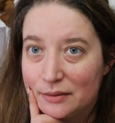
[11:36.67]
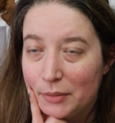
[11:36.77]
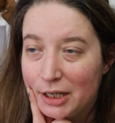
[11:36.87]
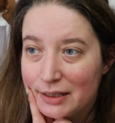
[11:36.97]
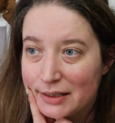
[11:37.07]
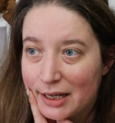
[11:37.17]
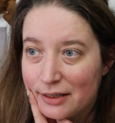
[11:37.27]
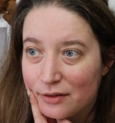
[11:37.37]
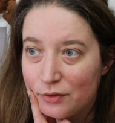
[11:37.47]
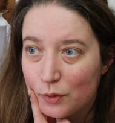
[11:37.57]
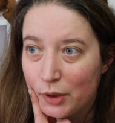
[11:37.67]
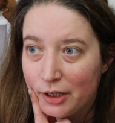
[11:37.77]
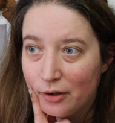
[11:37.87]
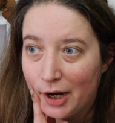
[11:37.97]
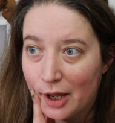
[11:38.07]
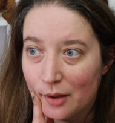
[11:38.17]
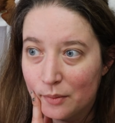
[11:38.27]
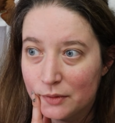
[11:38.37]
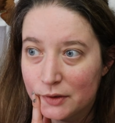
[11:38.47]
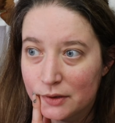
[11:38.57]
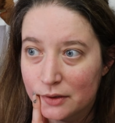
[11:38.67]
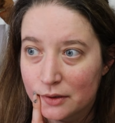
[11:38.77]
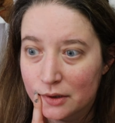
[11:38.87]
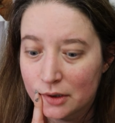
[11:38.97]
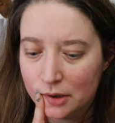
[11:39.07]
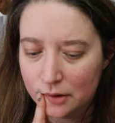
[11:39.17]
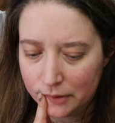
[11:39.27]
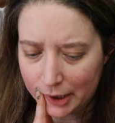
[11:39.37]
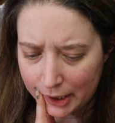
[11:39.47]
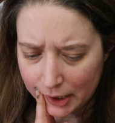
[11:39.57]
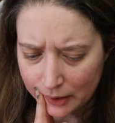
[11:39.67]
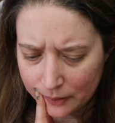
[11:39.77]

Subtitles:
mini skeins of 20 grams, right?